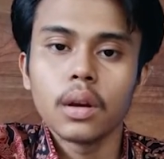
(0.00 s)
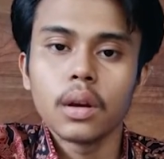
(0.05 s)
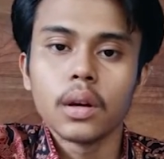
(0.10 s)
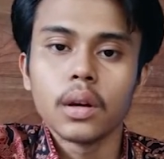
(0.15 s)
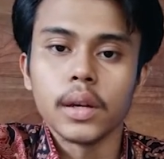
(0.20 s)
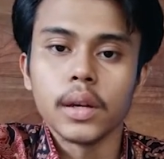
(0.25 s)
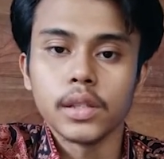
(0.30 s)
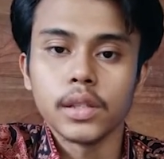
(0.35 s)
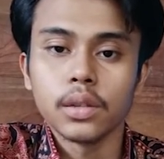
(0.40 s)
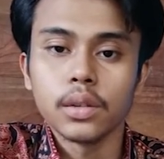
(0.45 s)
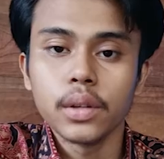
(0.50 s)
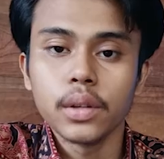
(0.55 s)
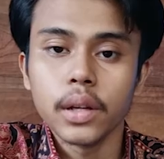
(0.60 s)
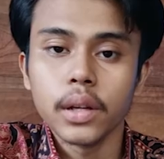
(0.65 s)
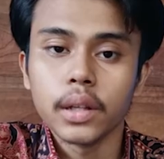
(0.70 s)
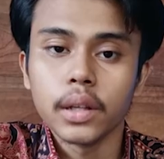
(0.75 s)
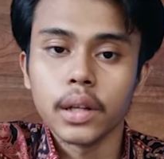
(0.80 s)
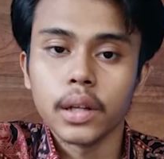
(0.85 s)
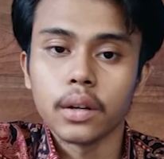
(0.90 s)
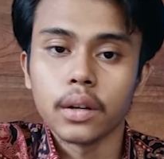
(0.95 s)
a
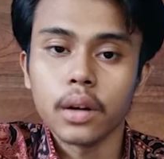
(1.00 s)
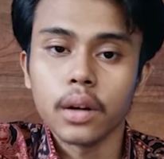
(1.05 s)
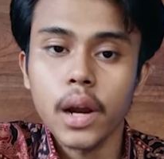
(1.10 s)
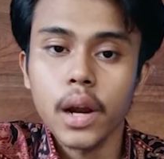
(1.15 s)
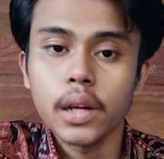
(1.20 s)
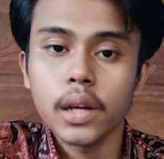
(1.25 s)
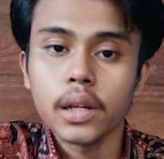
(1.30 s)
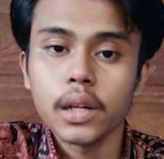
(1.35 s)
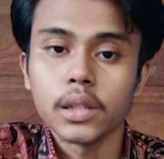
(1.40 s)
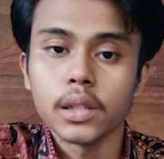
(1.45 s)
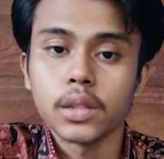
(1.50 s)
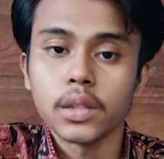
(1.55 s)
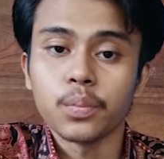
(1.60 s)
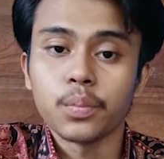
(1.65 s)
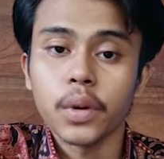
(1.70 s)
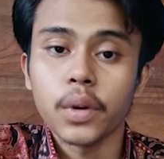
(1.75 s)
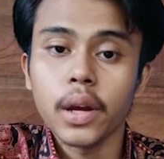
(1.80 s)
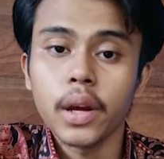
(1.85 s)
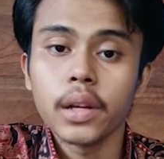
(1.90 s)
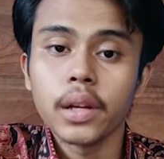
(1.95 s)
student can write
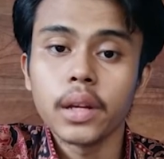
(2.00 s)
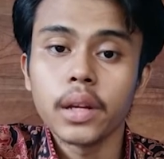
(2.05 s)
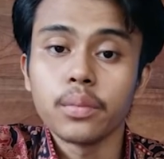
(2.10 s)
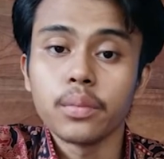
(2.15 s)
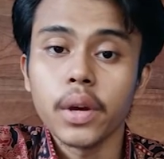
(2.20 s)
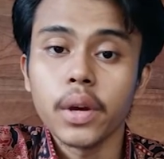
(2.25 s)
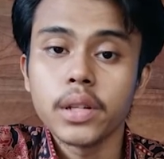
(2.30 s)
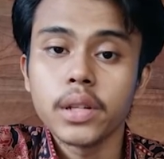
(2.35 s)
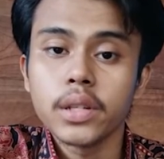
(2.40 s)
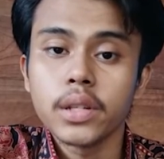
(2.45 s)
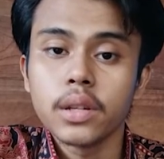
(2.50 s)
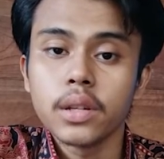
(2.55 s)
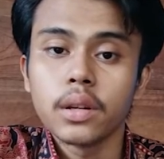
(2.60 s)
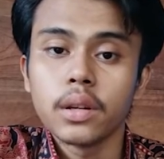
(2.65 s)
interpret image